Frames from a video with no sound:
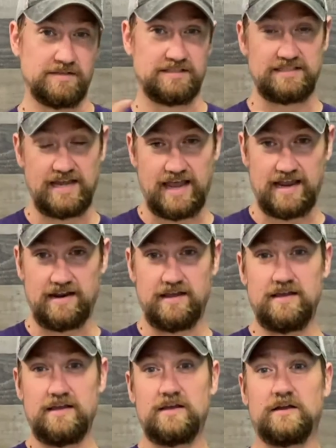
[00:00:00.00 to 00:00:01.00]
Instead,
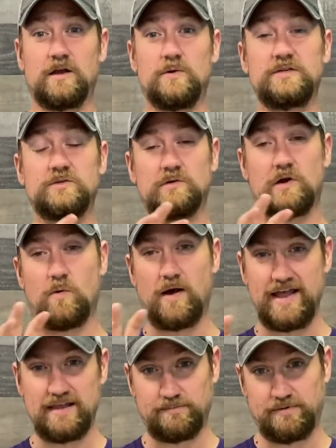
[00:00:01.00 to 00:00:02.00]
go into a
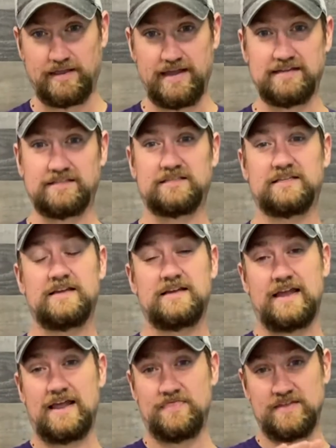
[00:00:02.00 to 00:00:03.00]
quiet place,
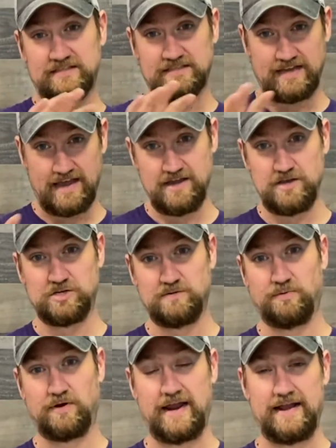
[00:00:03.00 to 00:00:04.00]
and this is how you
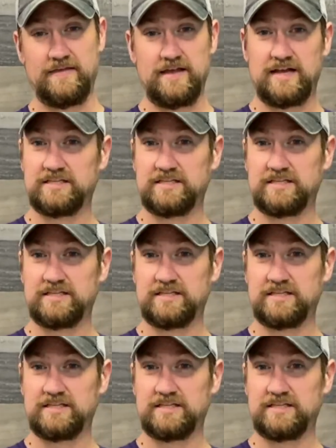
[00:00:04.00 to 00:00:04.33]
should pray.